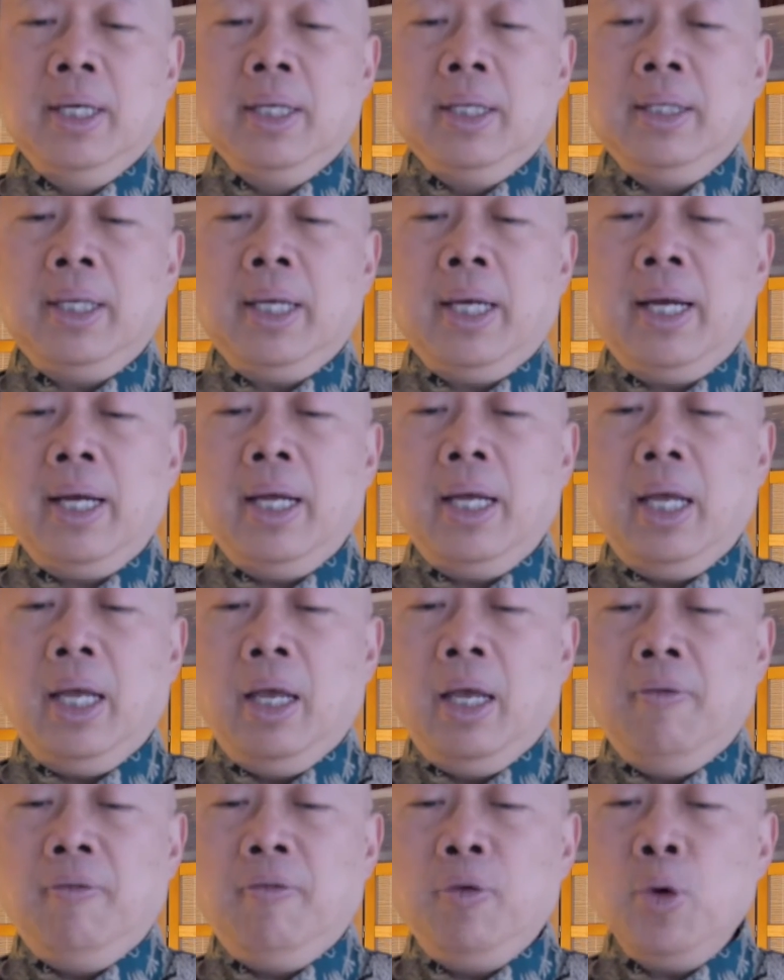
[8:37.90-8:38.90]
that
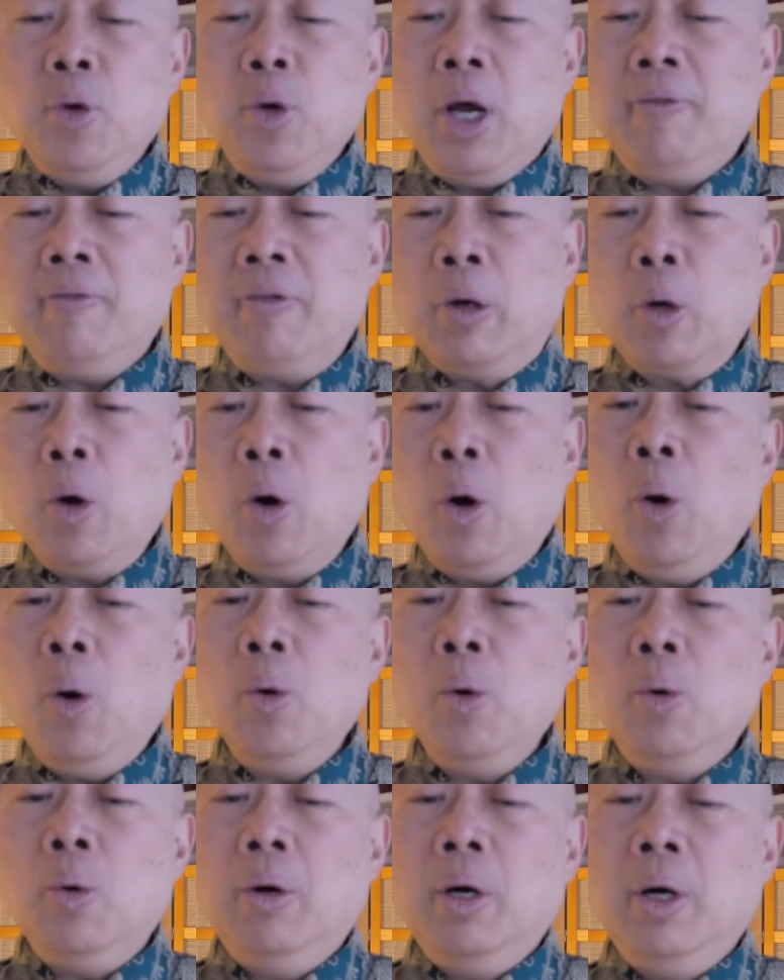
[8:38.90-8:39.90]
if you have a
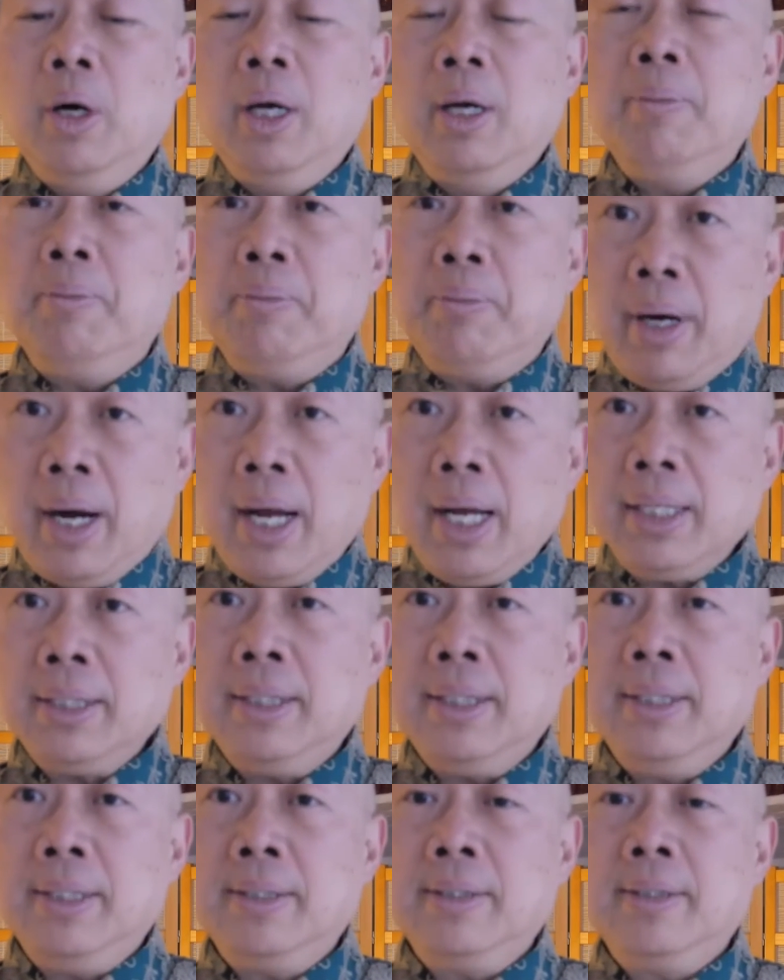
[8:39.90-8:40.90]
cold,
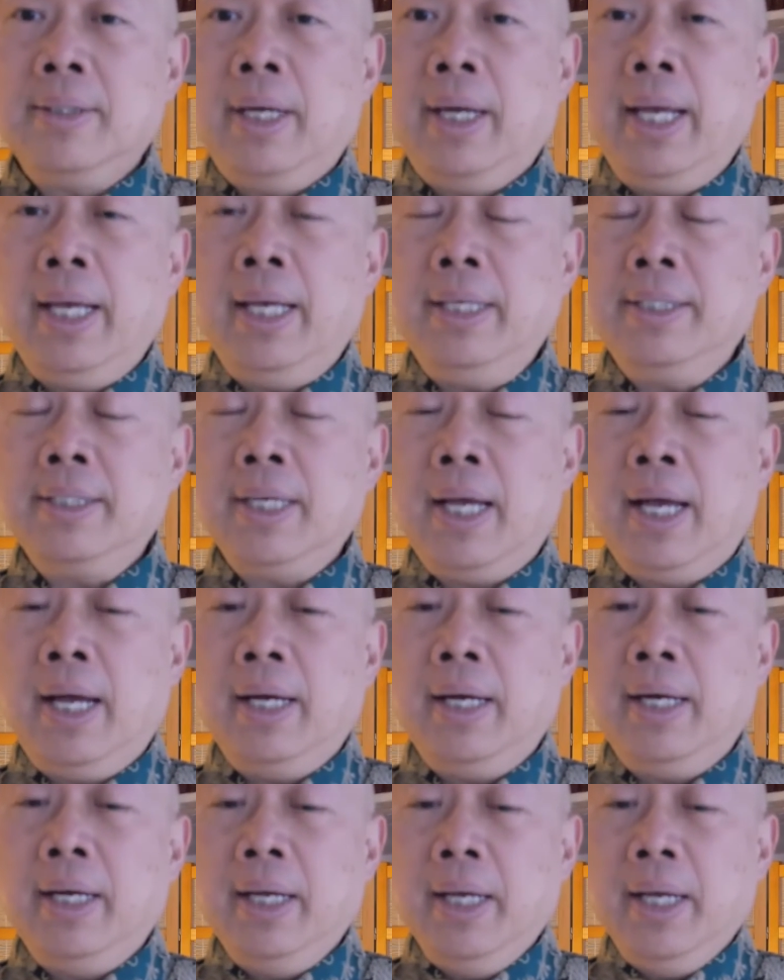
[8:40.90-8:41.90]
practice the Hei San,
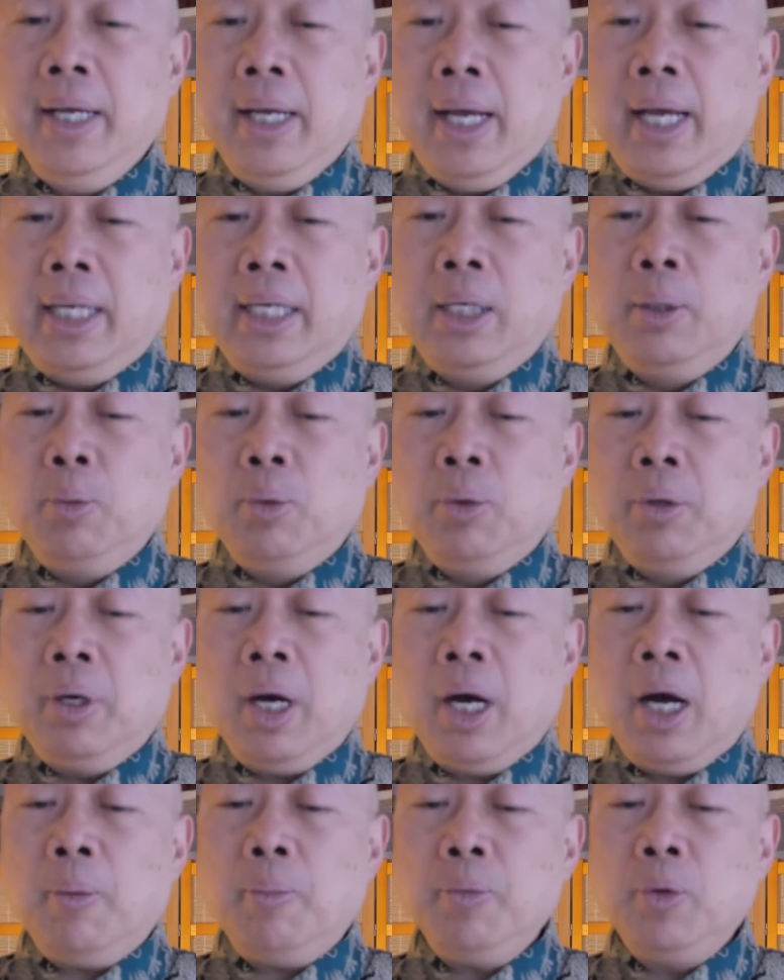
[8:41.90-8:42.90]
and it will
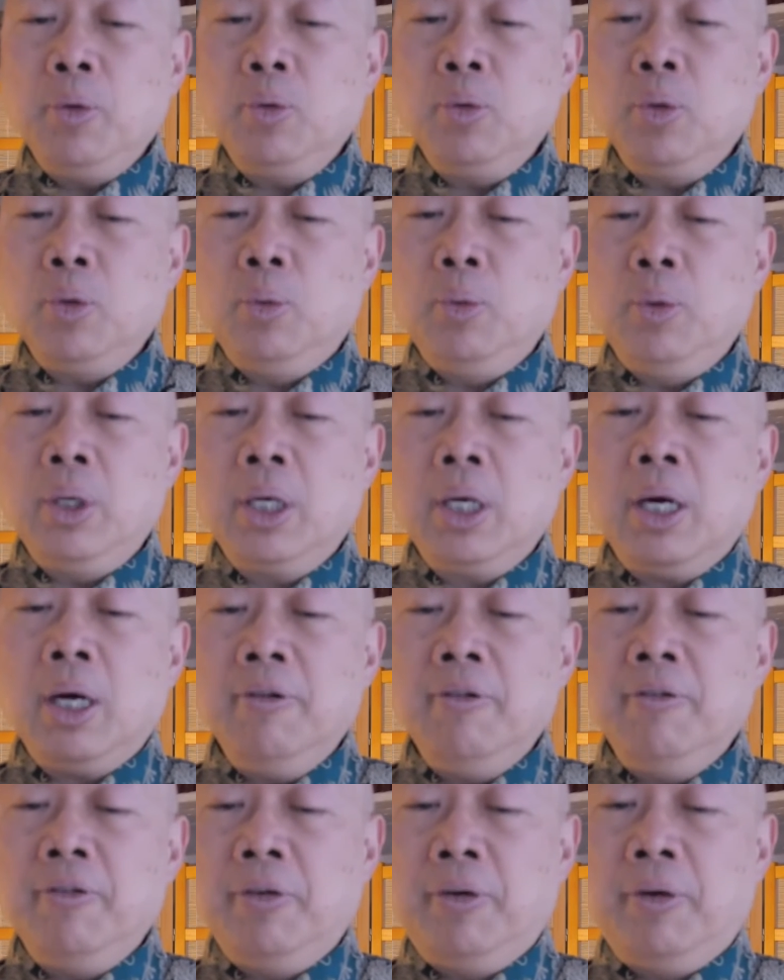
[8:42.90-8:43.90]
help you to
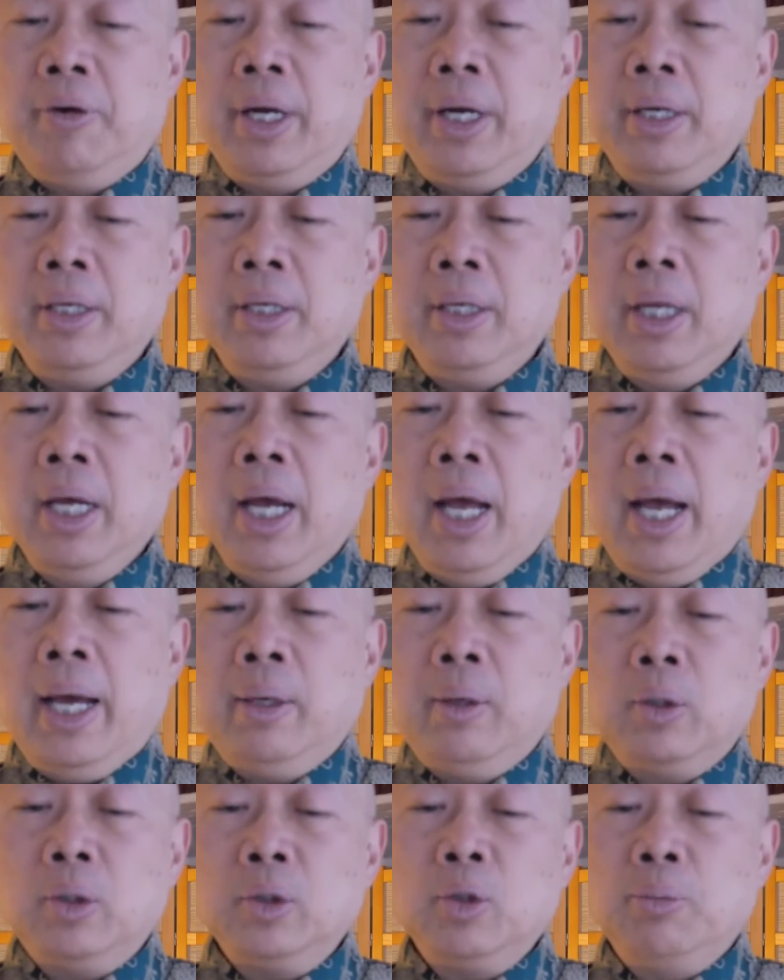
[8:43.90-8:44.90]
recover it and
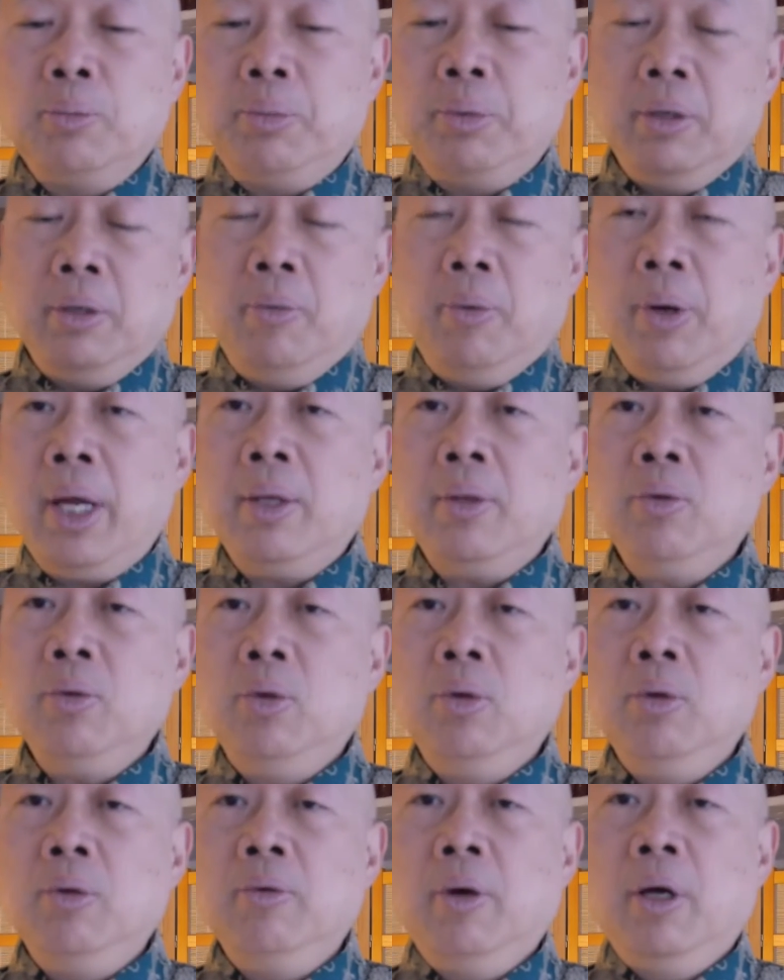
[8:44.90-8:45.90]
also prevent
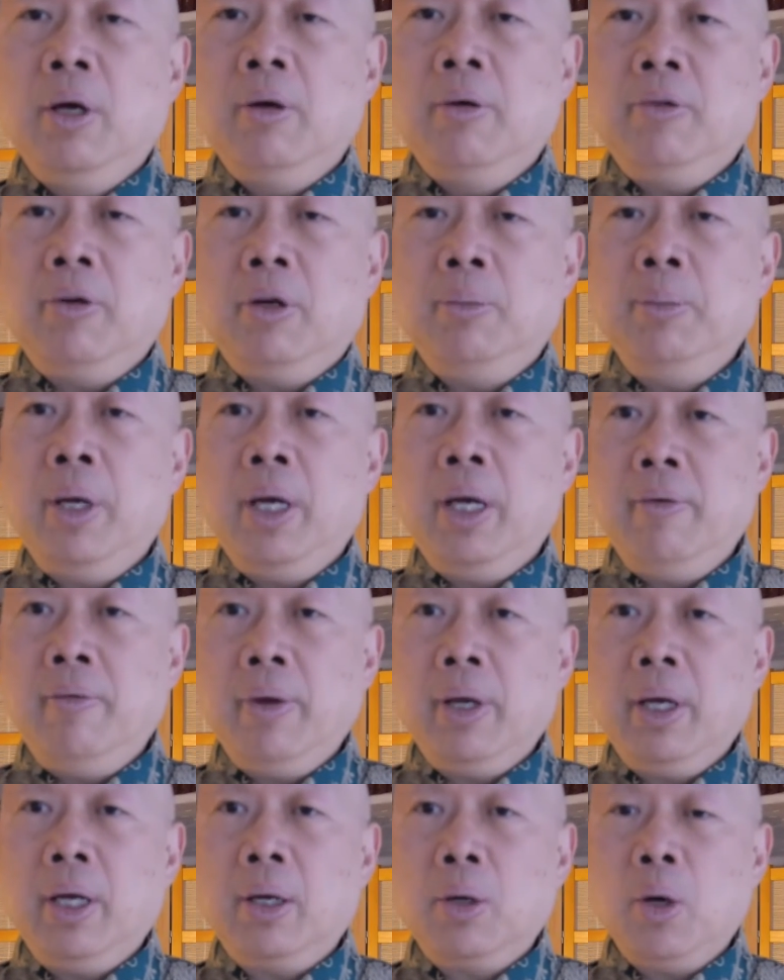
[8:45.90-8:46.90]
you from having
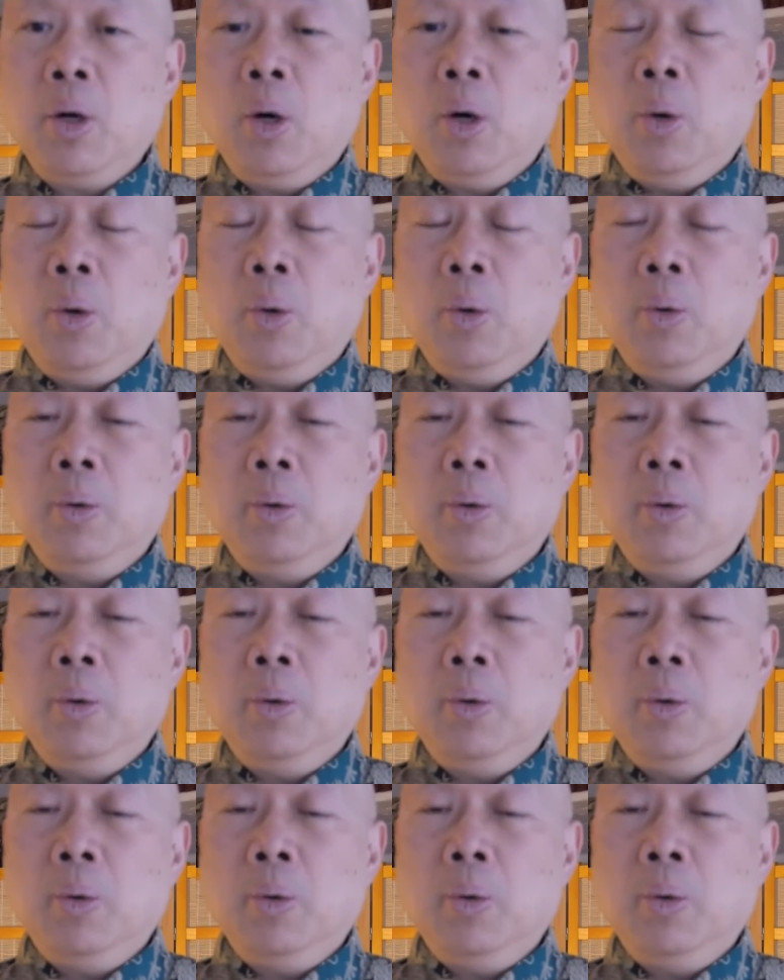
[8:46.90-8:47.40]
a cold.